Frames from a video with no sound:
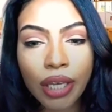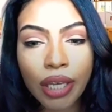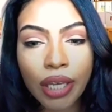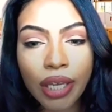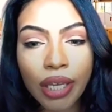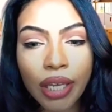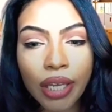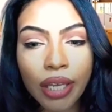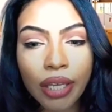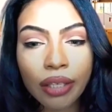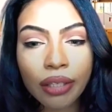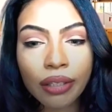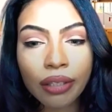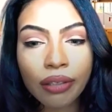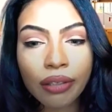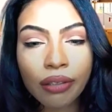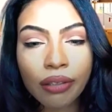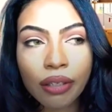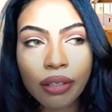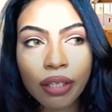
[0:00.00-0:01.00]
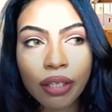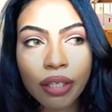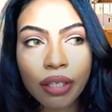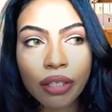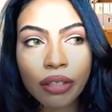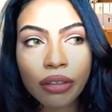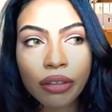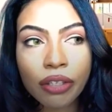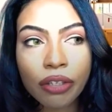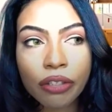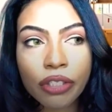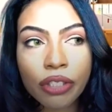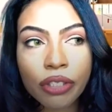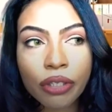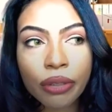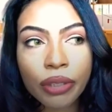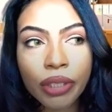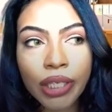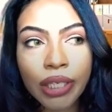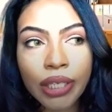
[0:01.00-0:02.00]
and they're
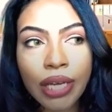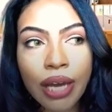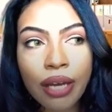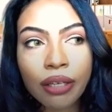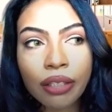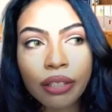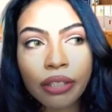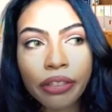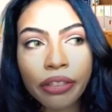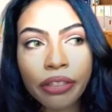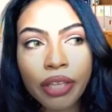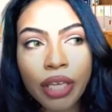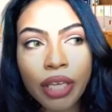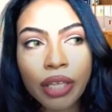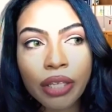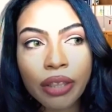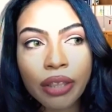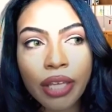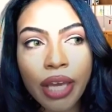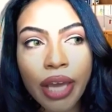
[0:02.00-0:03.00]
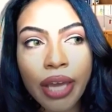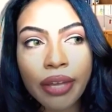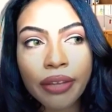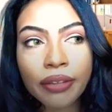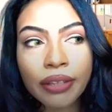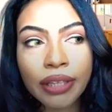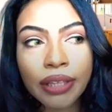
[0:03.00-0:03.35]
certainly not going to think that